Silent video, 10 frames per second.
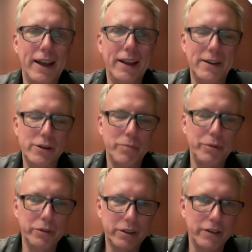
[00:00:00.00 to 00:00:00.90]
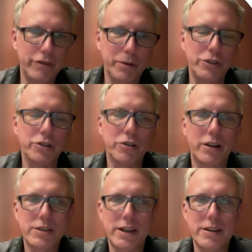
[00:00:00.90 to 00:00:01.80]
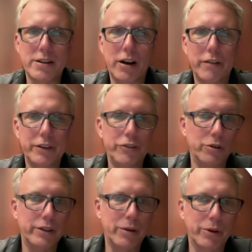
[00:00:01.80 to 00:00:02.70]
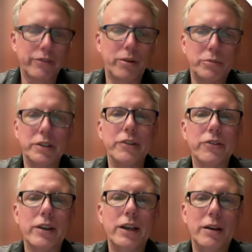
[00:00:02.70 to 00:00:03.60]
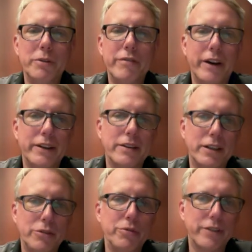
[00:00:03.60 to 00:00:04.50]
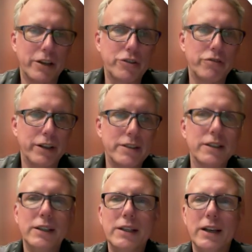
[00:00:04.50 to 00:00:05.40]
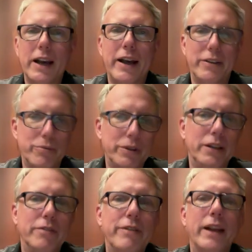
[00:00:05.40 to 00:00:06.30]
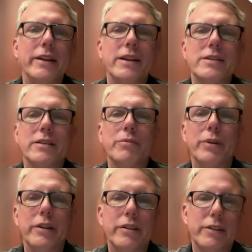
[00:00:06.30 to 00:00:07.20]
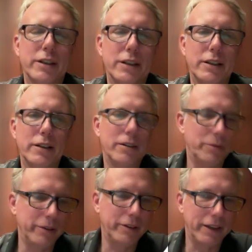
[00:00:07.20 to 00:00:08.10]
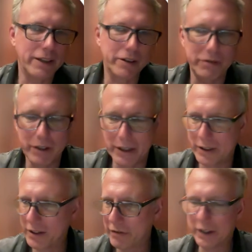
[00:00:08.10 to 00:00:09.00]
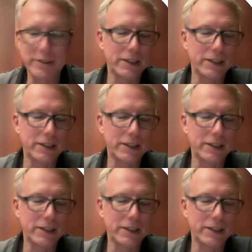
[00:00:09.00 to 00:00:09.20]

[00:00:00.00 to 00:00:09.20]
compute the information content of these neural network summaries, we find that they do saturate, and we validate it with another run. In fact,